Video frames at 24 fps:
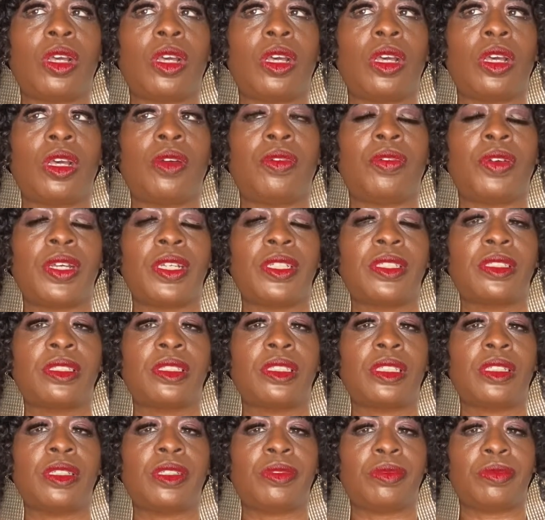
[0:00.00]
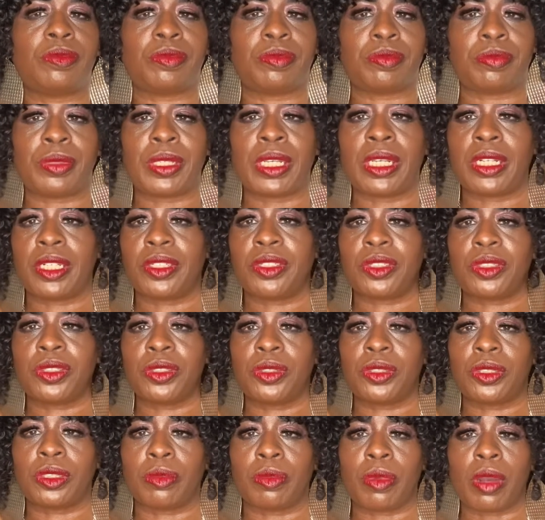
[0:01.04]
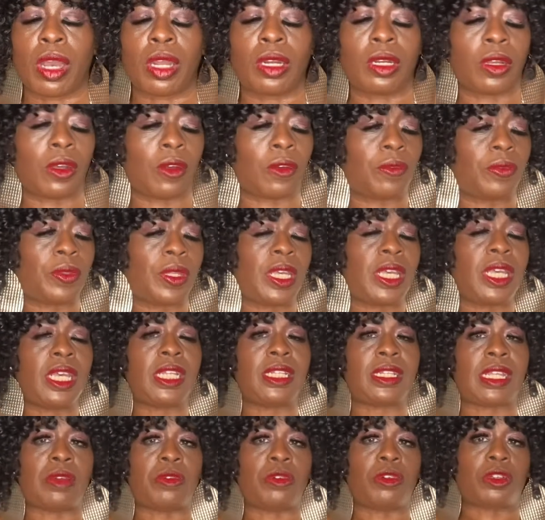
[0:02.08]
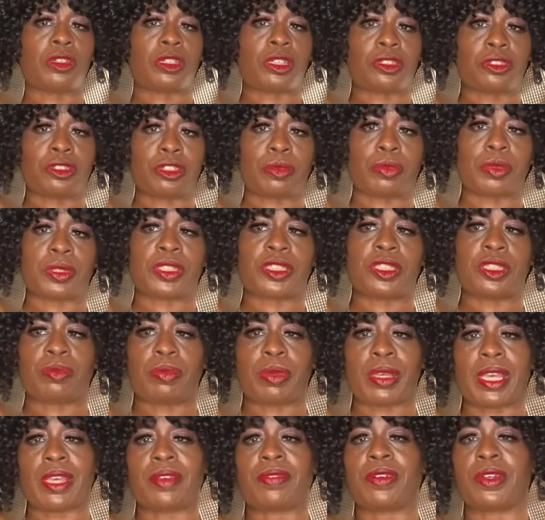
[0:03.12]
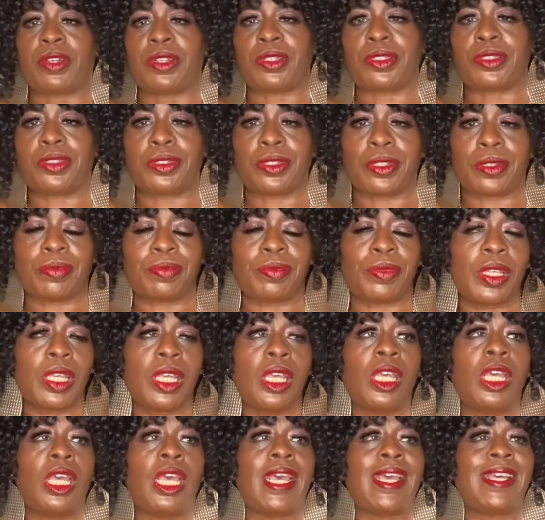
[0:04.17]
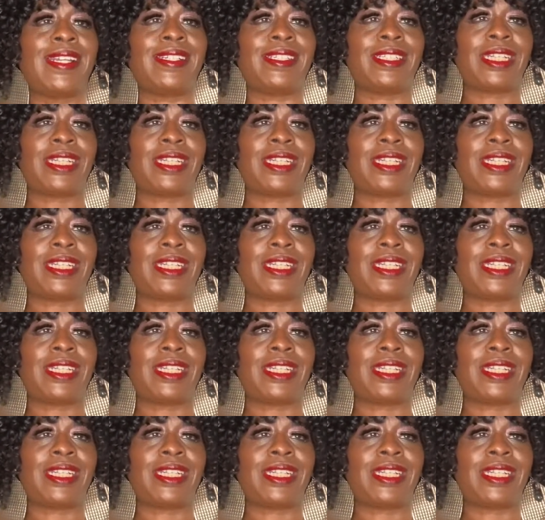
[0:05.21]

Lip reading: of us being introduced to Marlo, they went on a trip and she paid for her trip. And